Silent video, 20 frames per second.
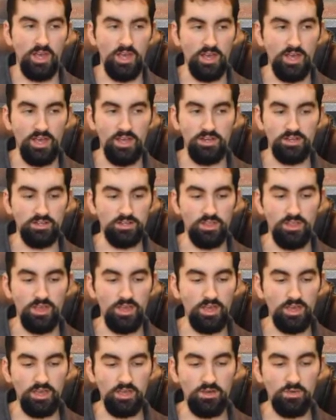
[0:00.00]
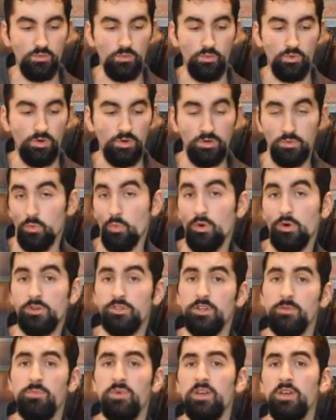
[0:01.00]
and they would
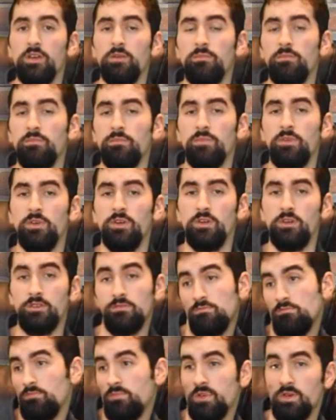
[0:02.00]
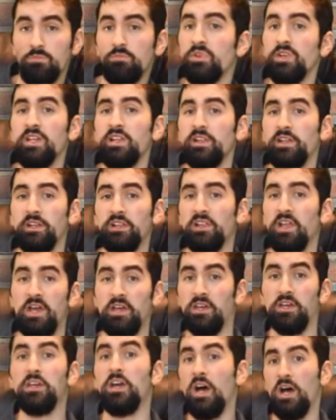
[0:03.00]
worship him completely,
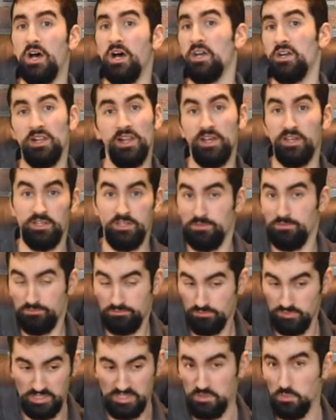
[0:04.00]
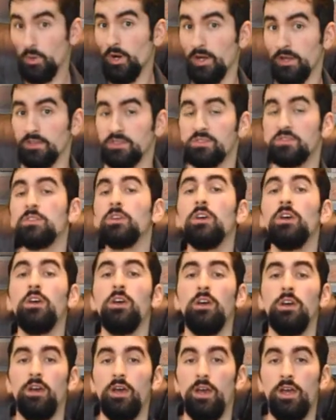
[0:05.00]
like a god, like he was.
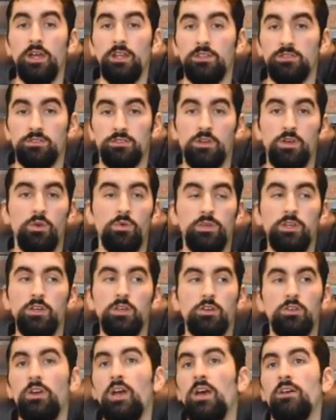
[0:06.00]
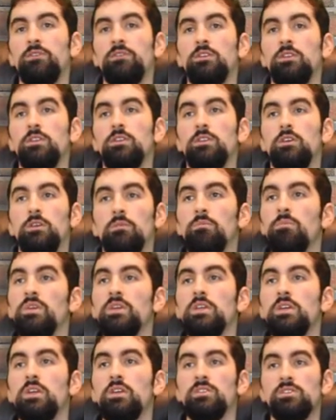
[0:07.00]
And so he crafted
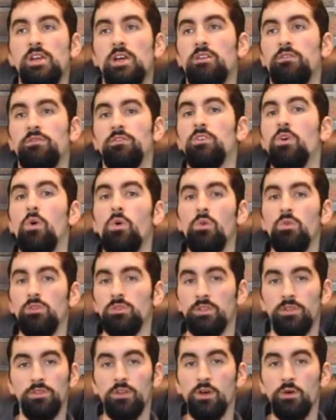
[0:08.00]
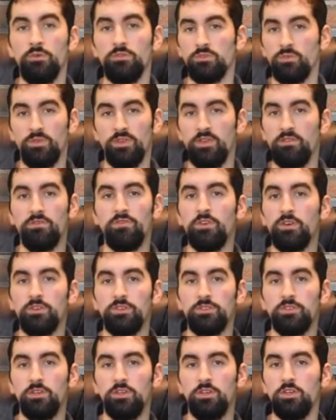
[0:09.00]
beings out of gold, and those were the
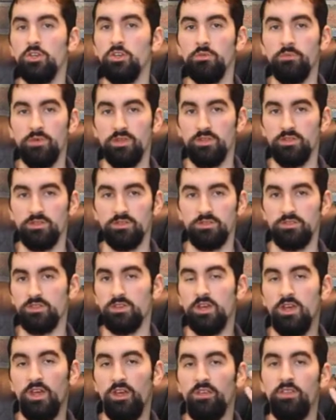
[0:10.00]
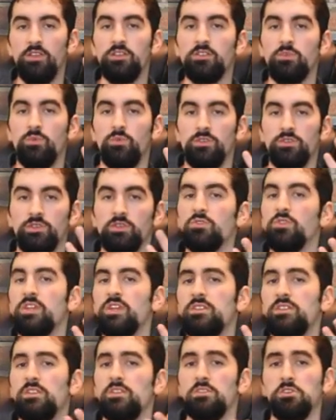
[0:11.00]
first humans, and this was
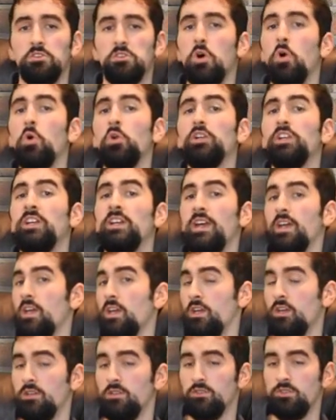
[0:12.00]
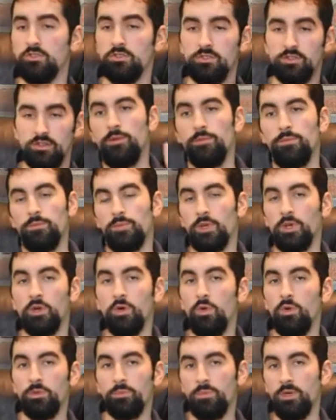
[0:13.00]
Greece's golden age. The
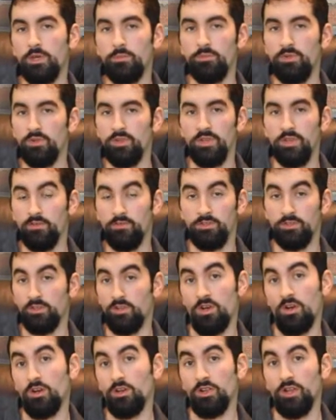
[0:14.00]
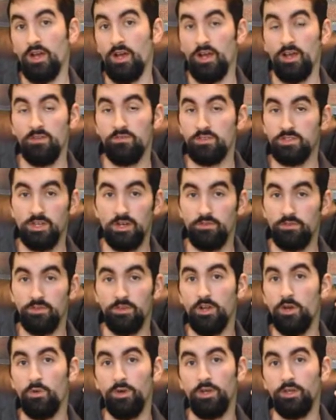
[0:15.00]
gold people lived long lives, never
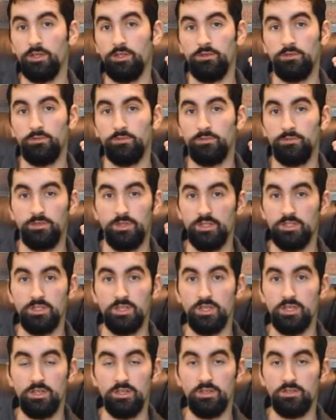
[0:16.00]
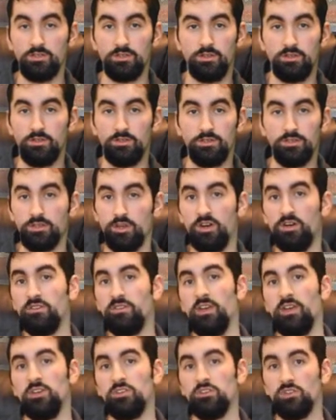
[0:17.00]
knowing disease or
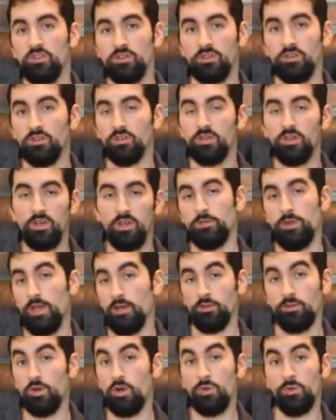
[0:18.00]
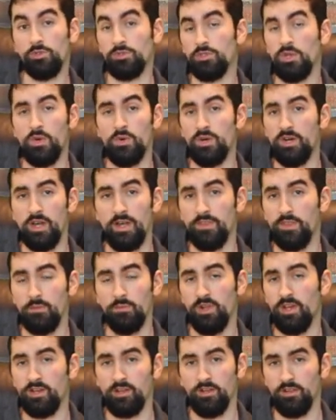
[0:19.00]
starvation, and Kronos doted on
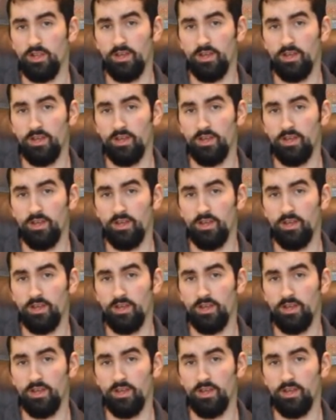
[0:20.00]
them like a